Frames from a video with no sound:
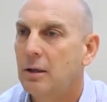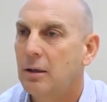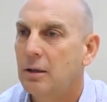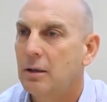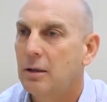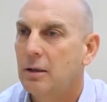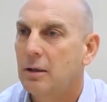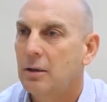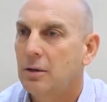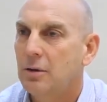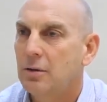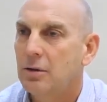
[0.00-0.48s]

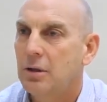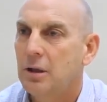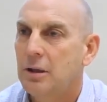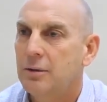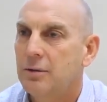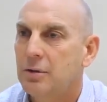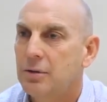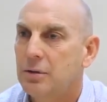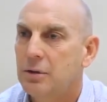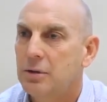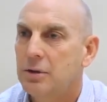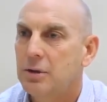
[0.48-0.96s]
yeah.
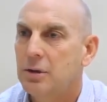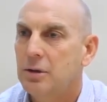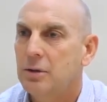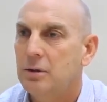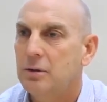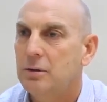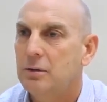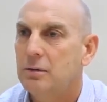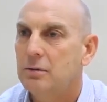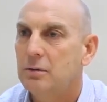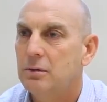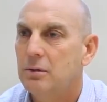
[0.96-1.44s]
service and
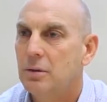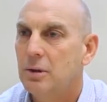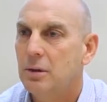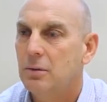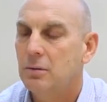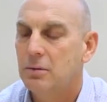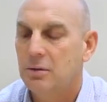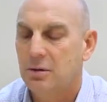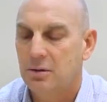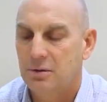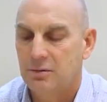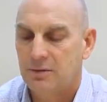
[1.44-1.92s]
tune.
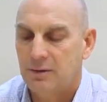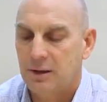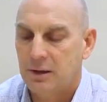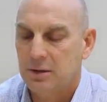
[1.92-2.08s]
It'll yeah. just